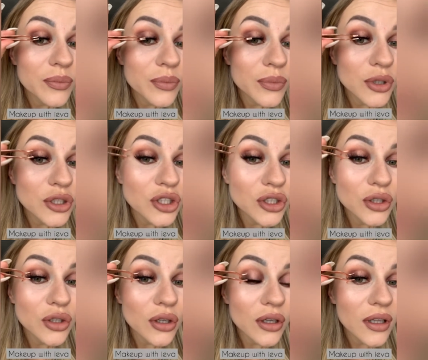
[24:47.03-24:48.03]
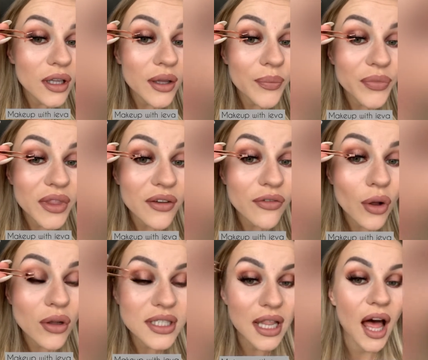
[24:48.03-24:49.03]
push the
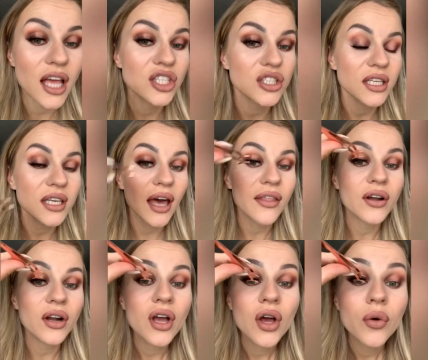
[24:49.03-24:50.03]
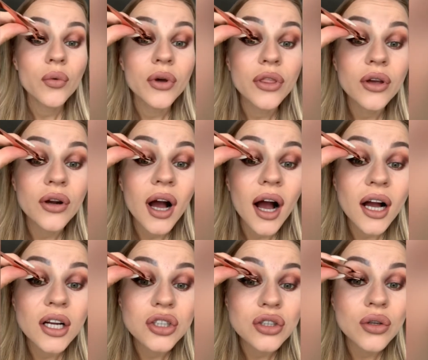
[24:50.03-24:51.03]
false lash together with your
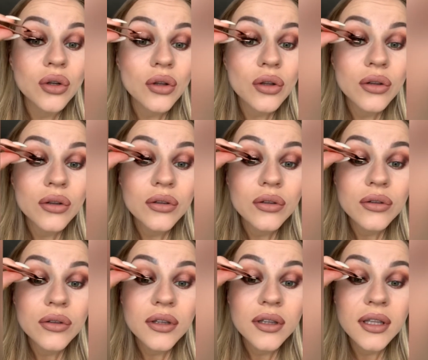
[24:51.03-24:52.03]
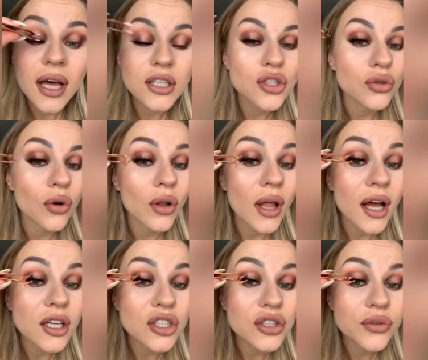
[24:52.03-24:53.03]
actual natural
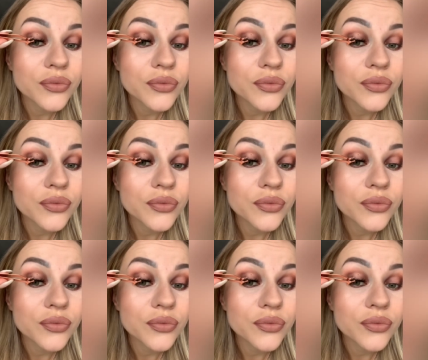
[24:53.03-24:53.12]
lash.